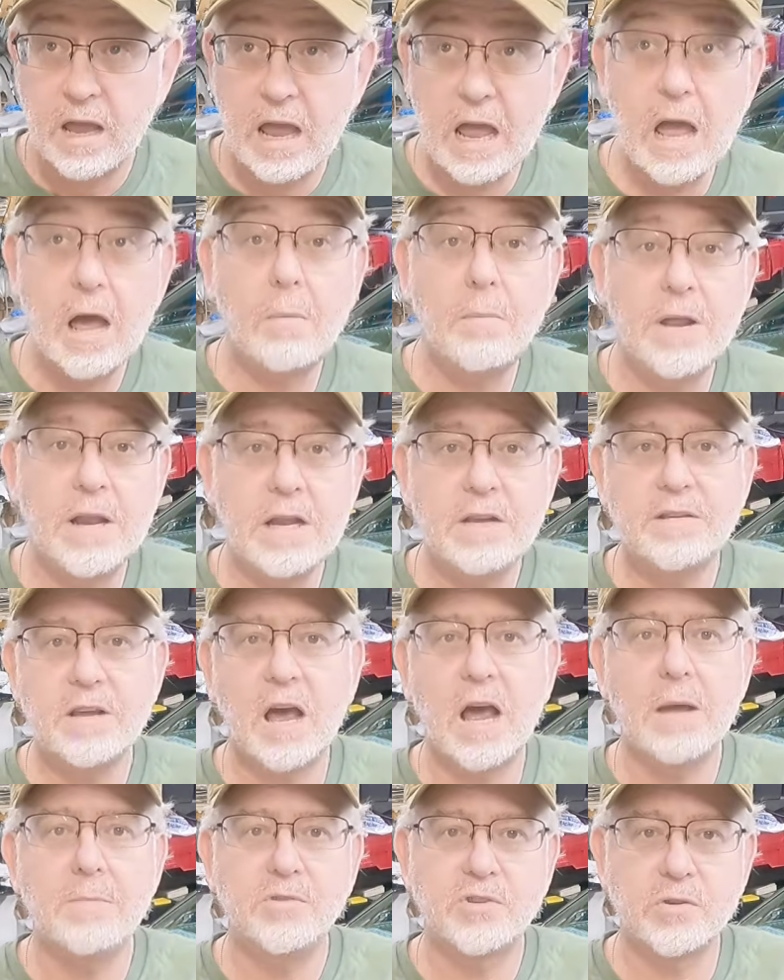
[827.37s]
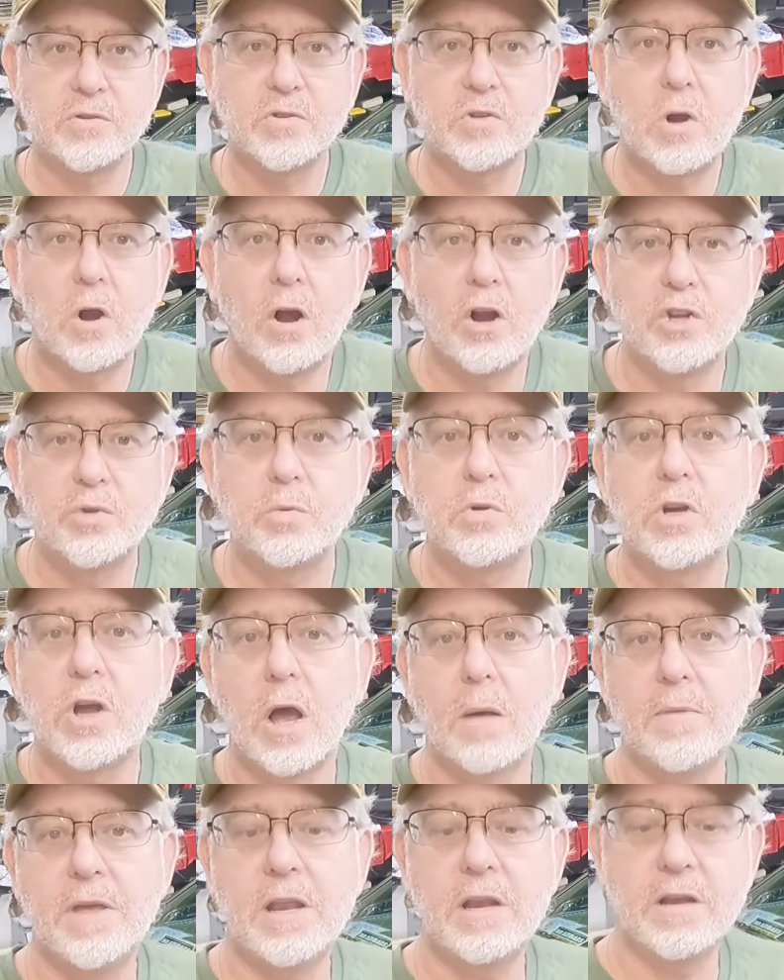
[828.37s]
how many times those cars would
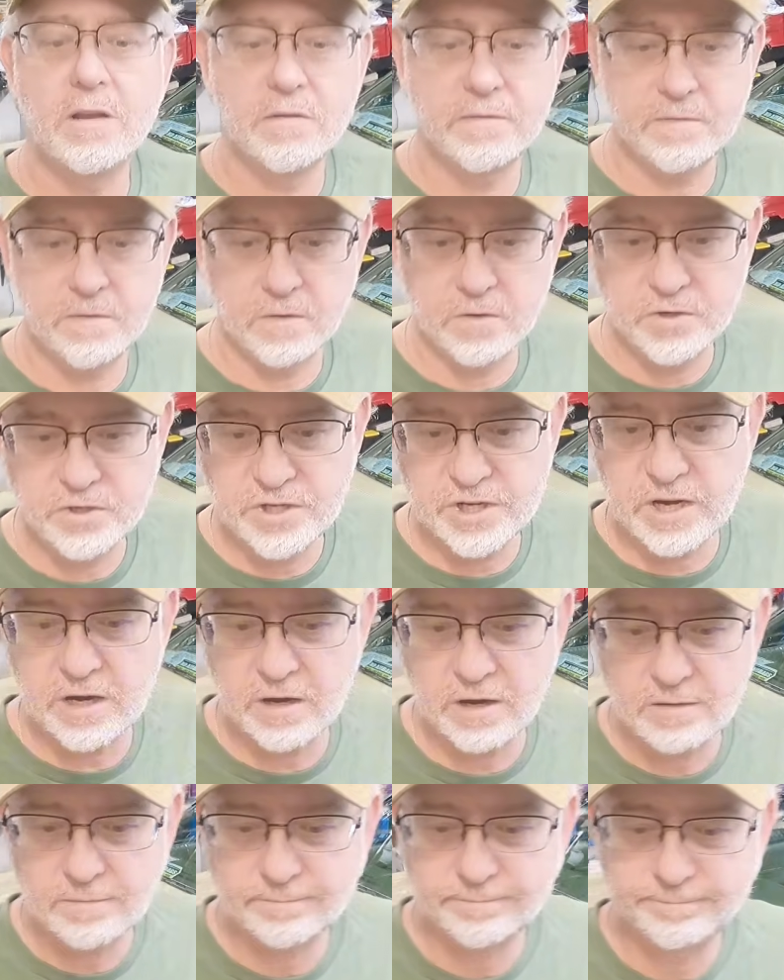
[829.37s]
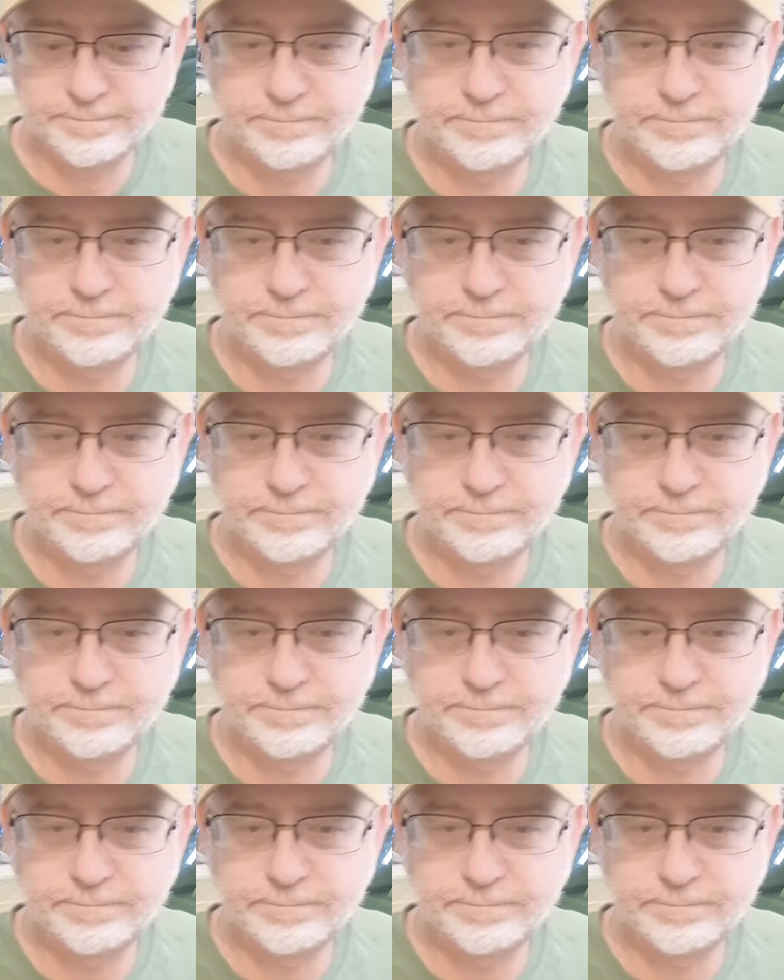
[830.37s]
come in the first year.